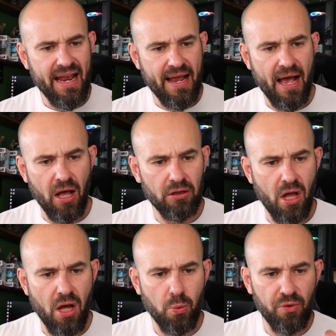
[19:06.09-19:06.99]
And how
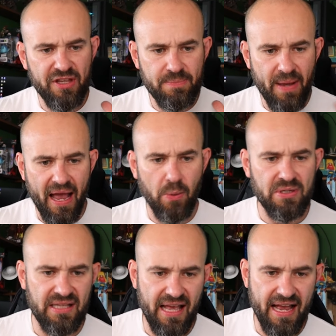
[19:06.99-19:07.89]
long will these
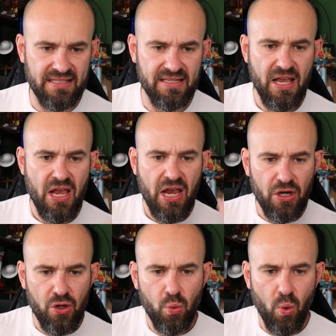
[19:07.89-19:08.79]
powers last?
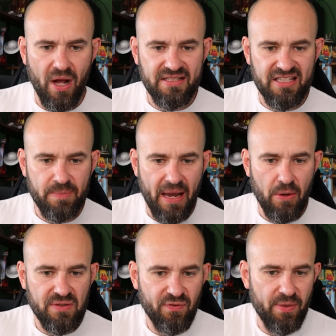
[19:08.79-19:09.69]
And who wants these
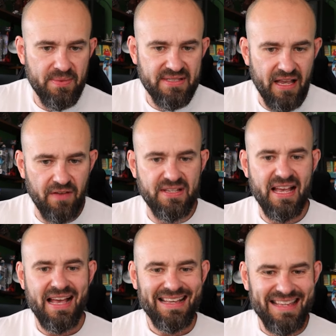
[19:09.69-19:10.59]
powers for themselves?
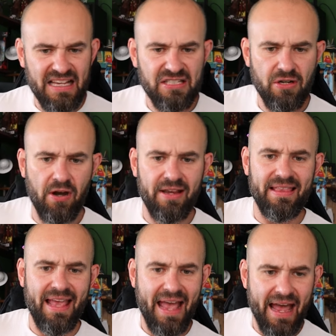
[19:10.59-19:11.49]
Guest starring
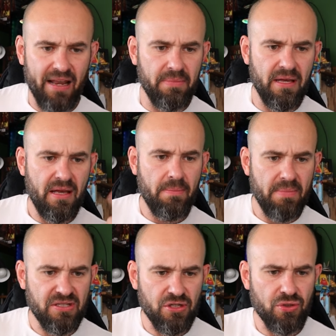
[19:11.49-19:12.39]
the Atom,
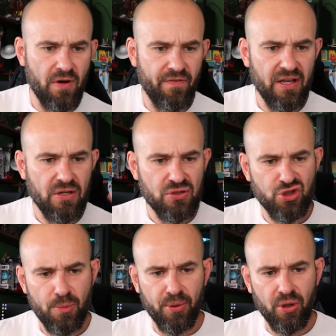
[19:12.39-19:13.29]
Mr. Terrific,
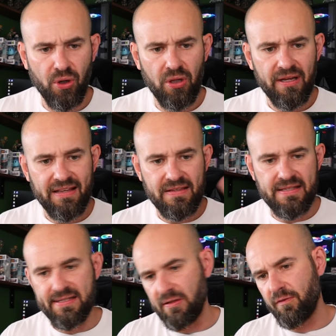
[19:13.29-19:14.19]
Supergirl, and the
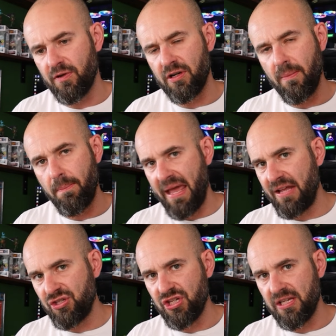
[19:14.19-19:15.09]
Silver
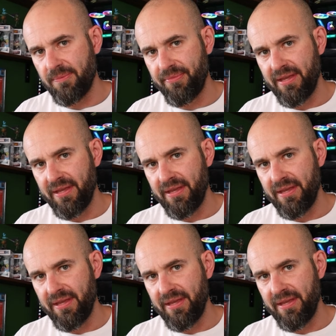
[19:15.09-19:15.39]
Banshee.